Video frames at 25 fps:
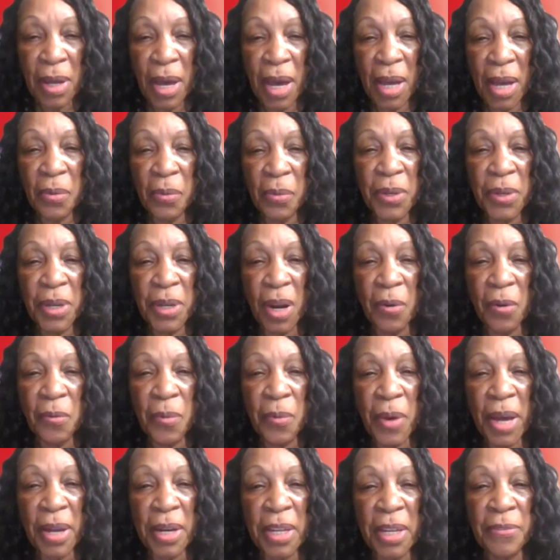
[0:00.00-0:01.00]
and we are
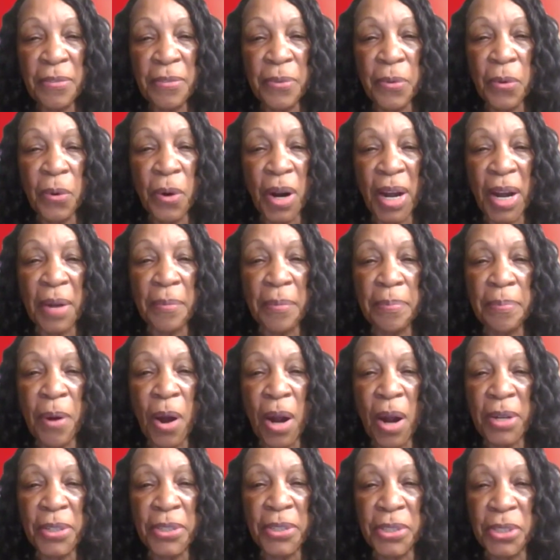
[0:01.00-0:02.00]
ready for our
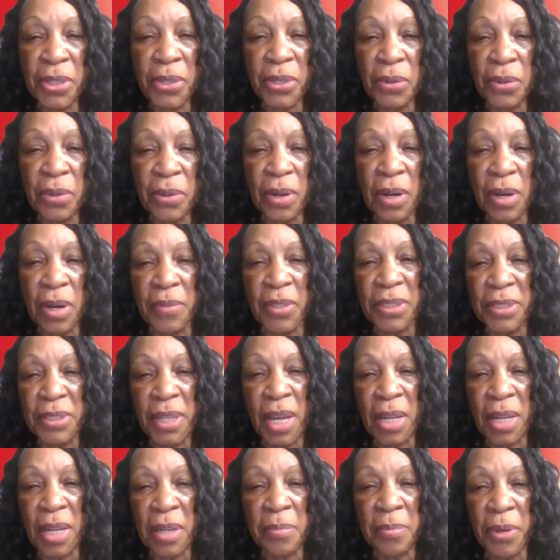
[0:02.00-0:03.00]
part two of the
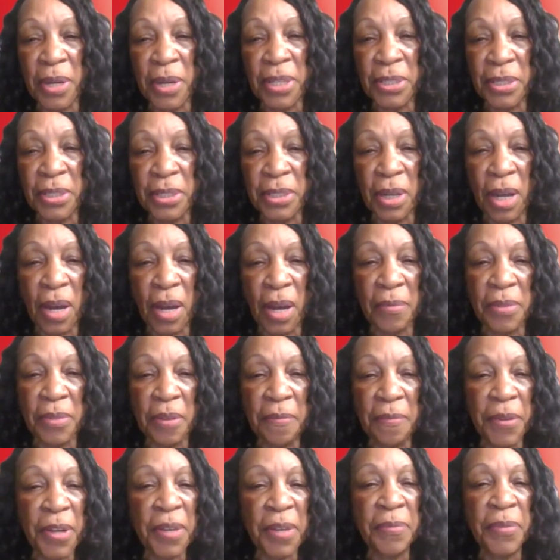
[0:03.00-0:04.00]
celebration of
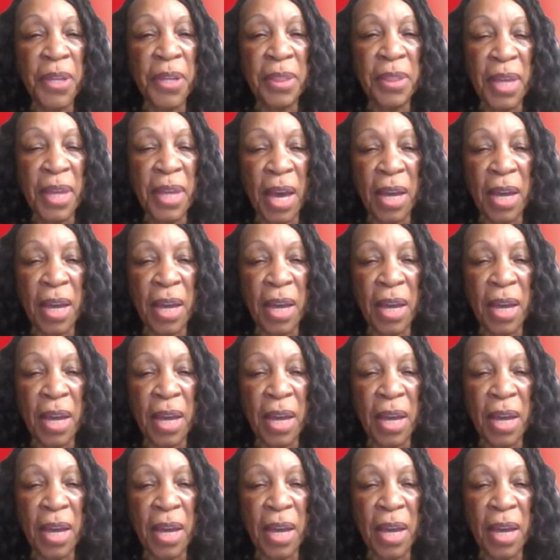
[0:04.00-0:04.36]
the 50th